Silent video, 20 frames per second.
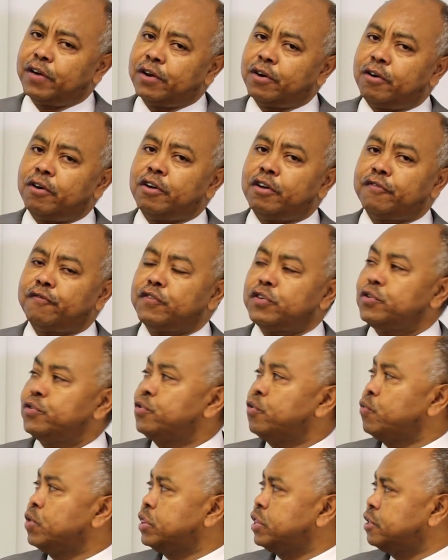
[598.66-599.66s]
and all of
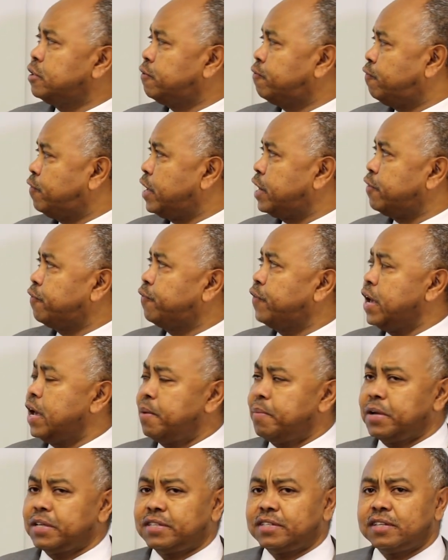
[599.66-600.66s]
you with this very
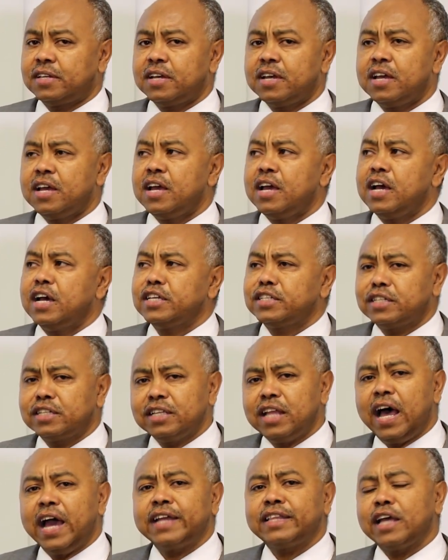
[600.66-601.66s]
famous It's
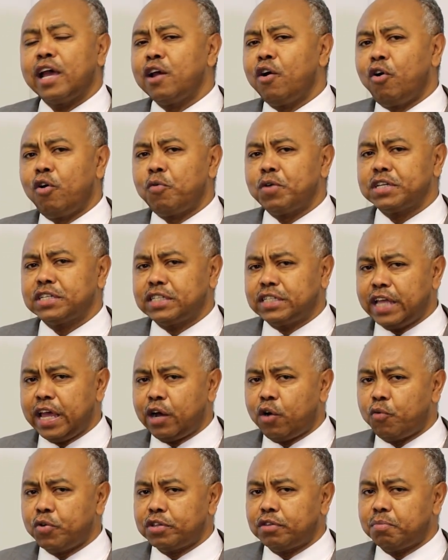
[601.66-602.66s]
light I always
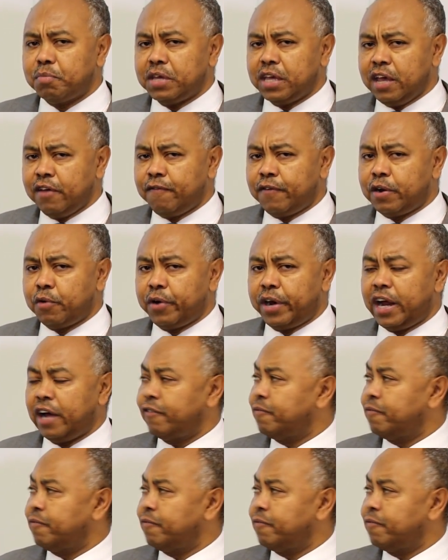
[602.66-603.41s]
take with me everywhere I